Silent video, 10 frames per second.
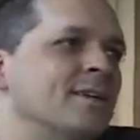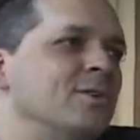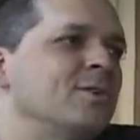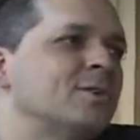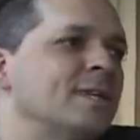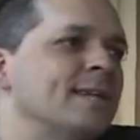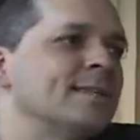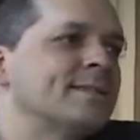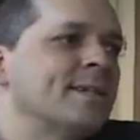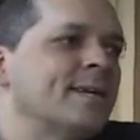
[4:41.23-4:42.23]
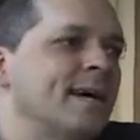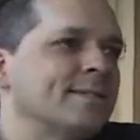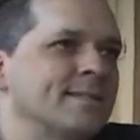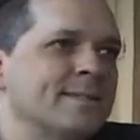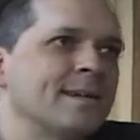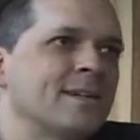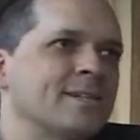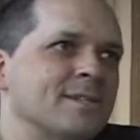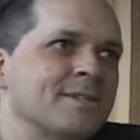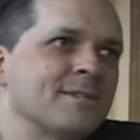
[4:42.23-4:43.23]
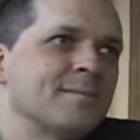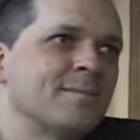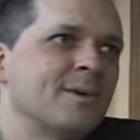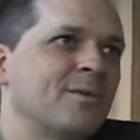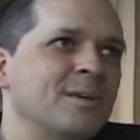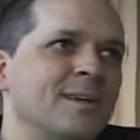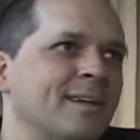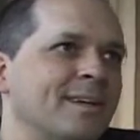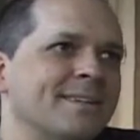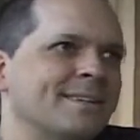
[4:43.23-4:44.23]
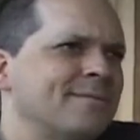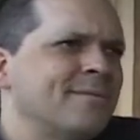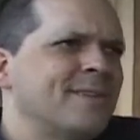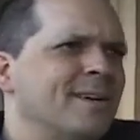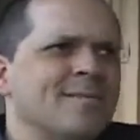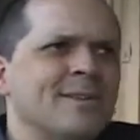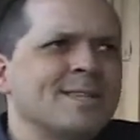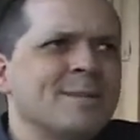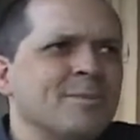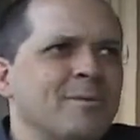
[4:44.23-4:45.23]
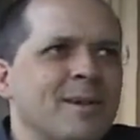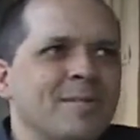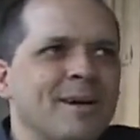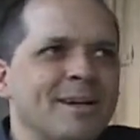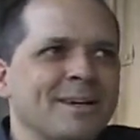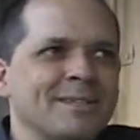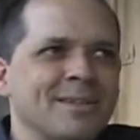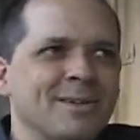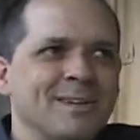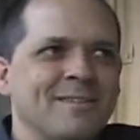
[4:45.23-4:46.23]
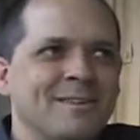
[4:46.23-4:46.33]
You sense that it has an intelligence, but really it's very, very simple mathematics underneath